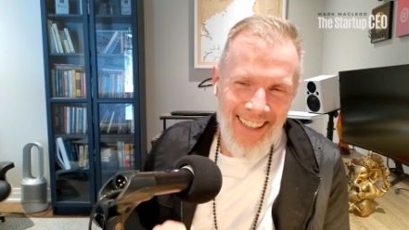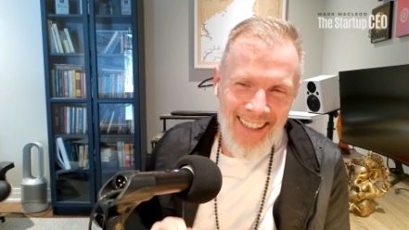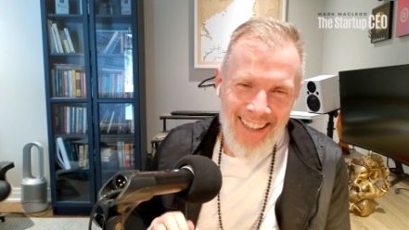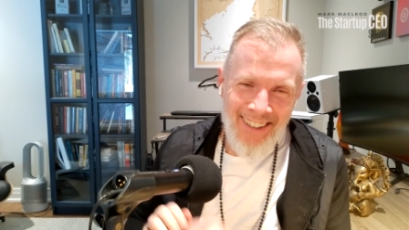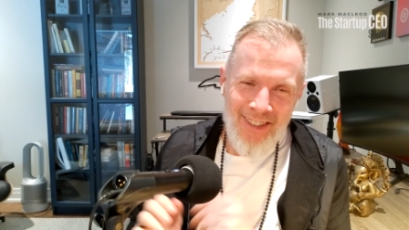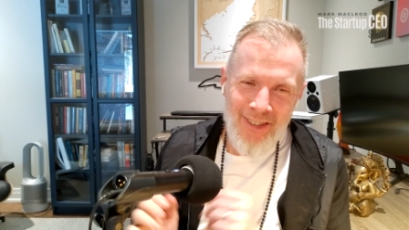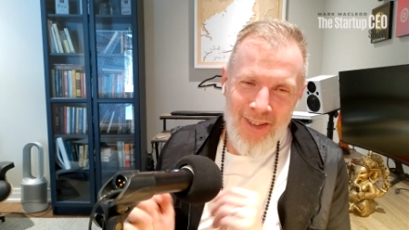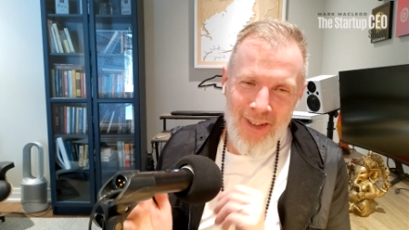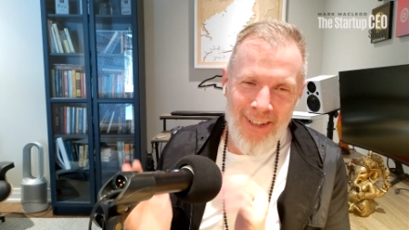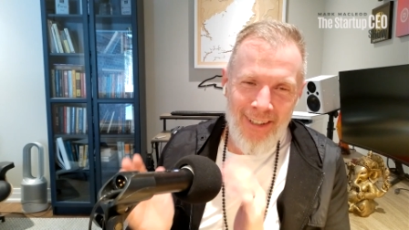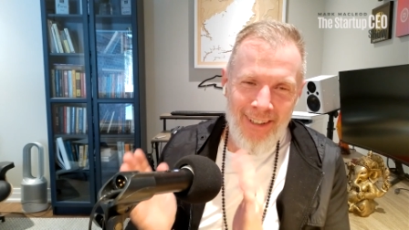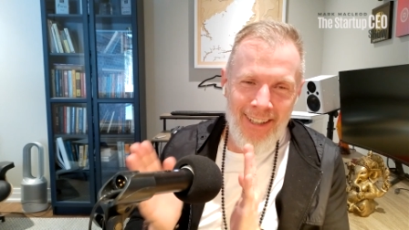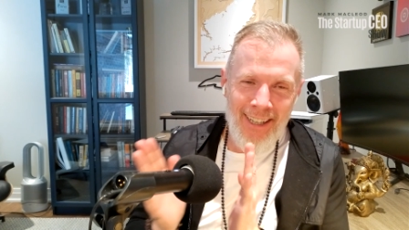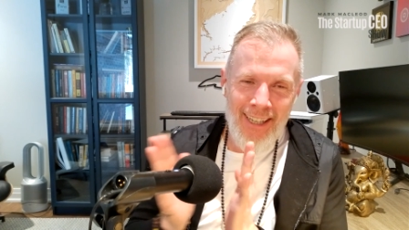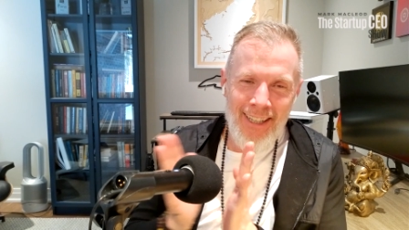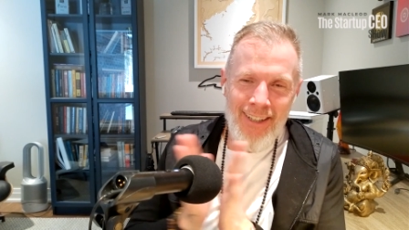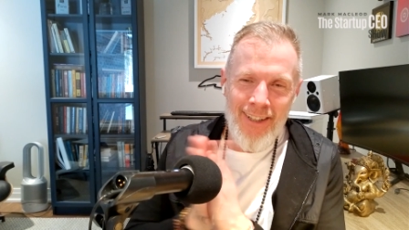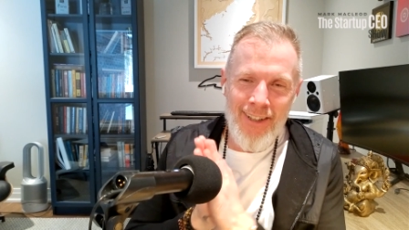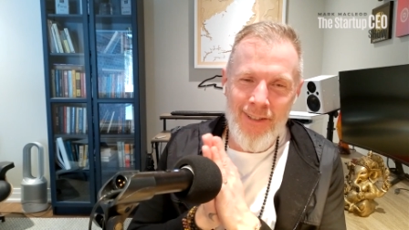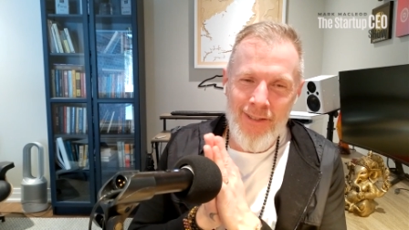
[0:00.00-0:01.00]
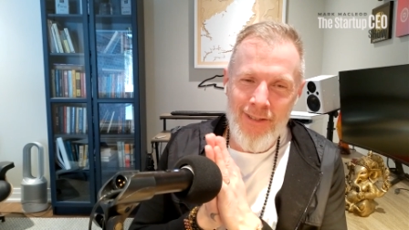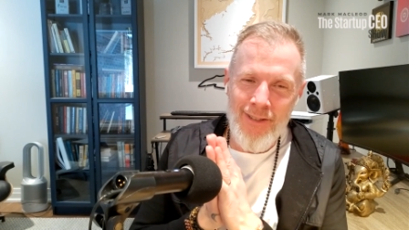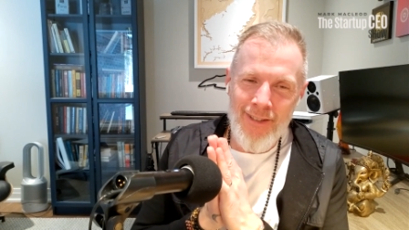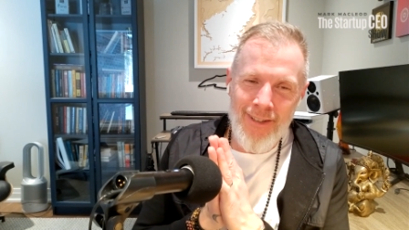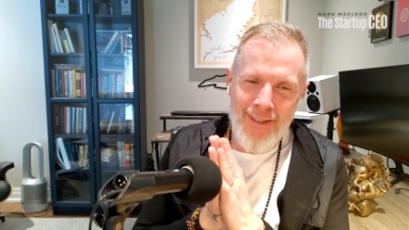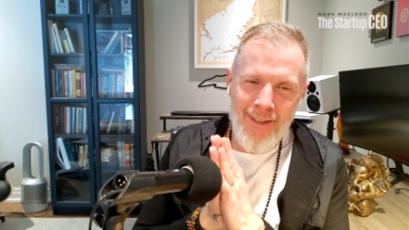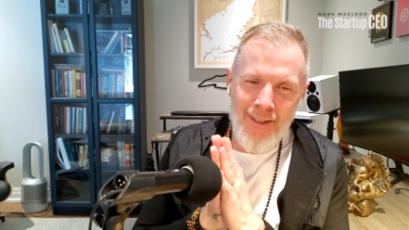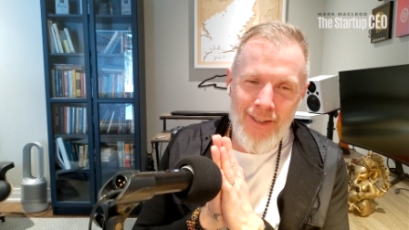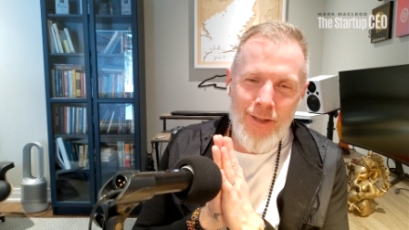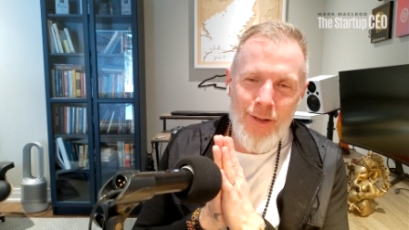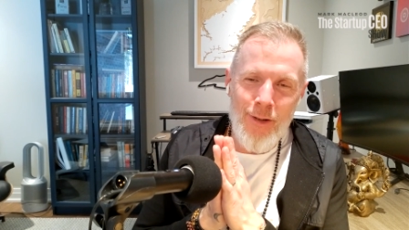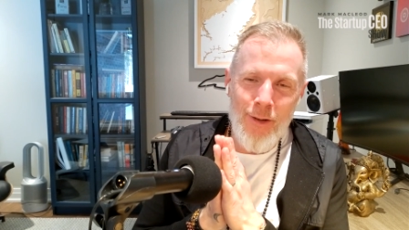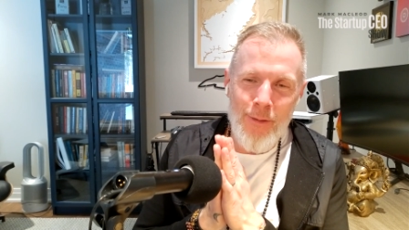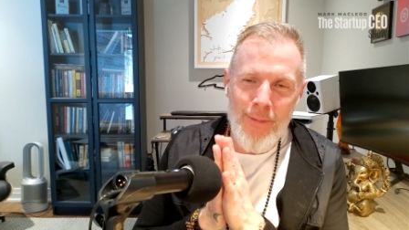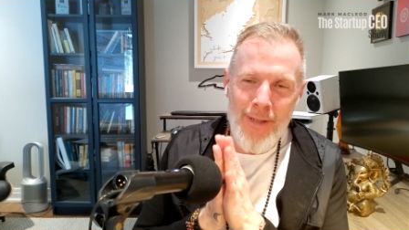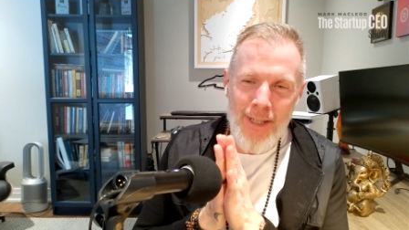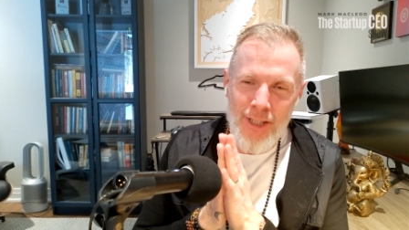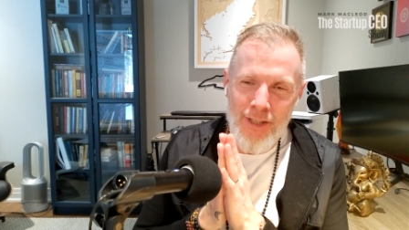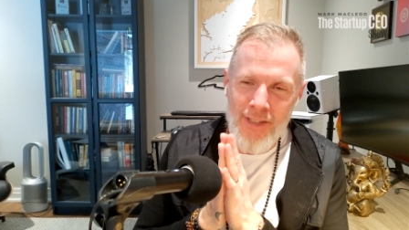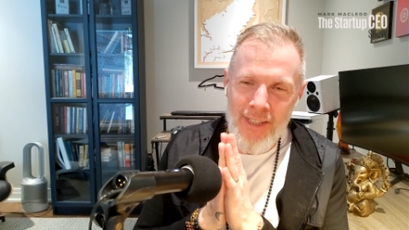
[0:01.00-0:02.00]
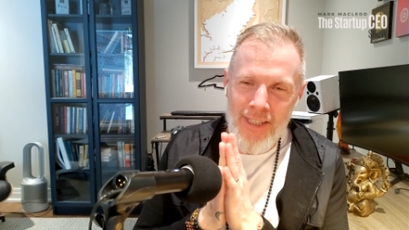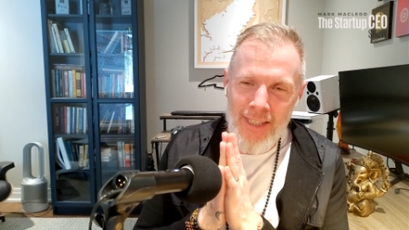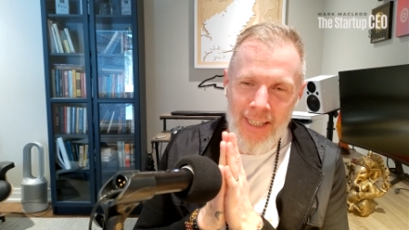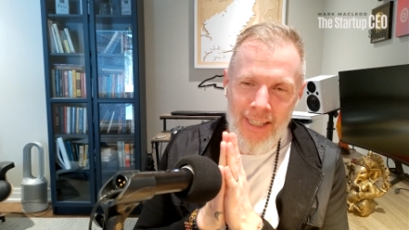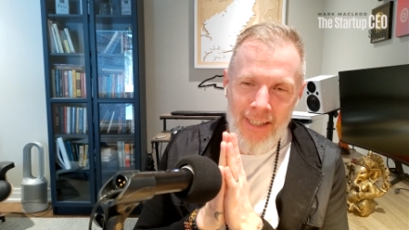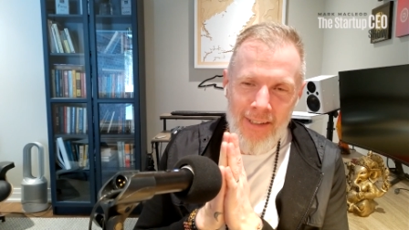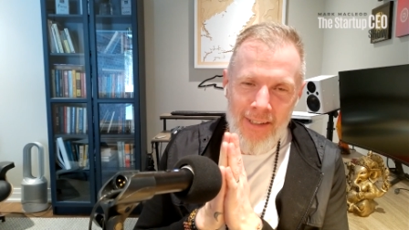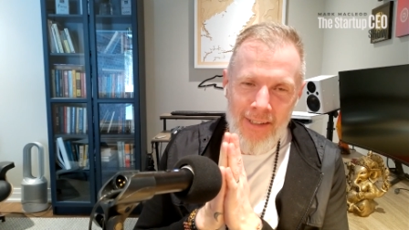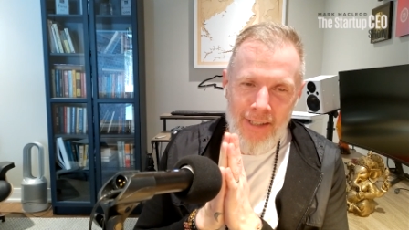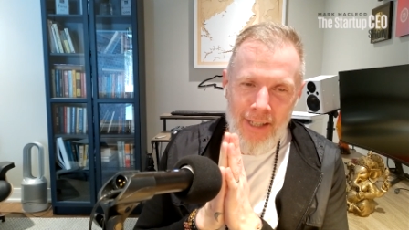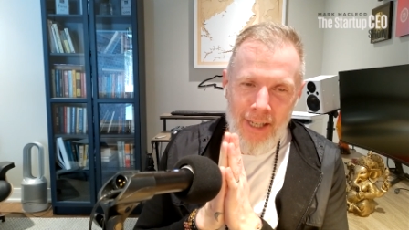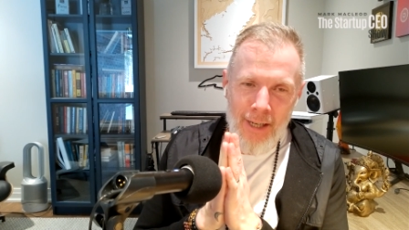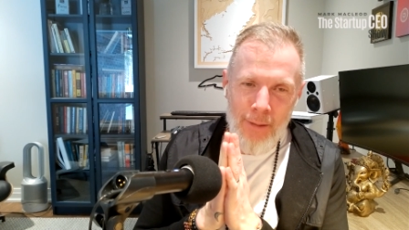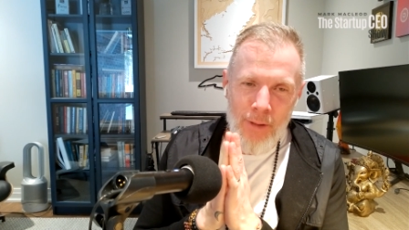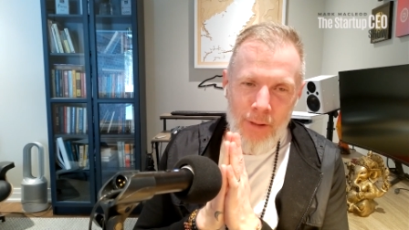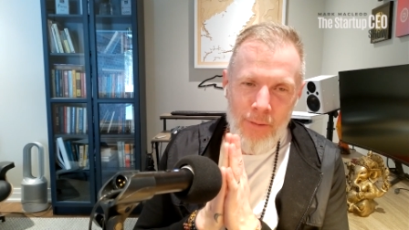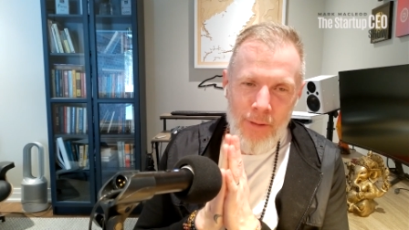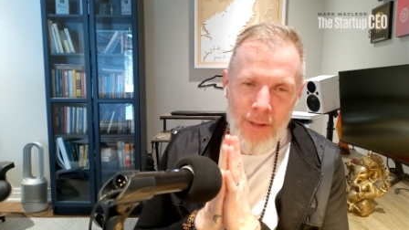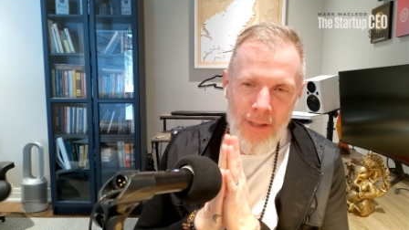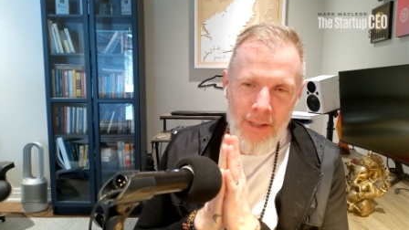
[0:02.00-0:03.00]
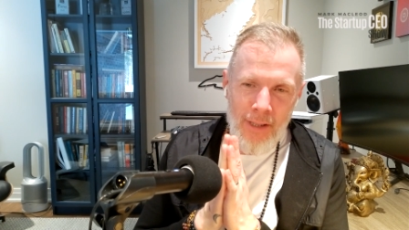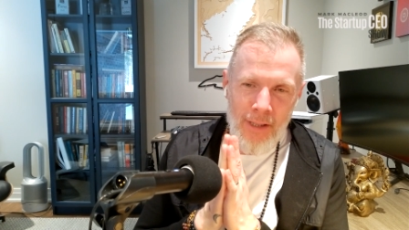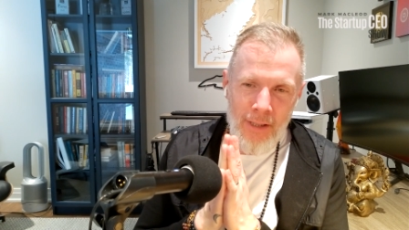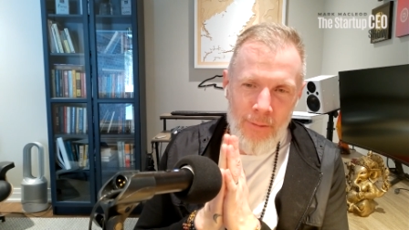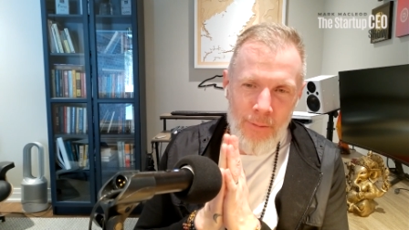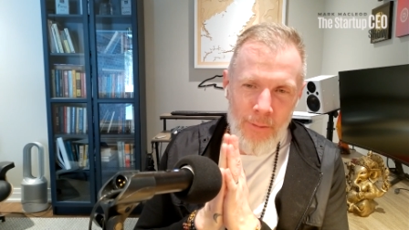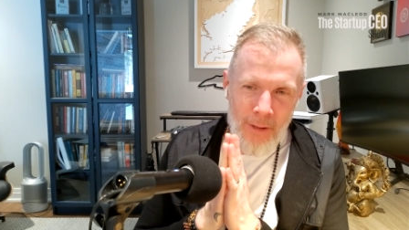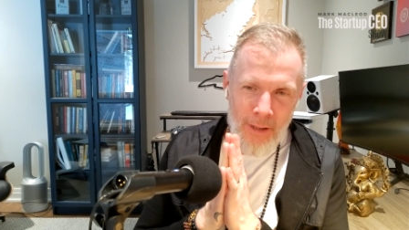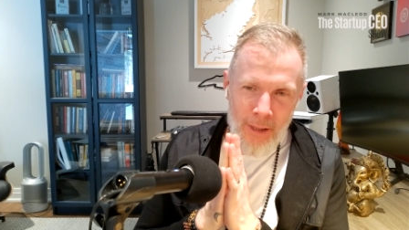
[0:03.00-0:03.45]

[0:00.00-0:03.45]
Jordan, thank you so much for taking the time. I really, really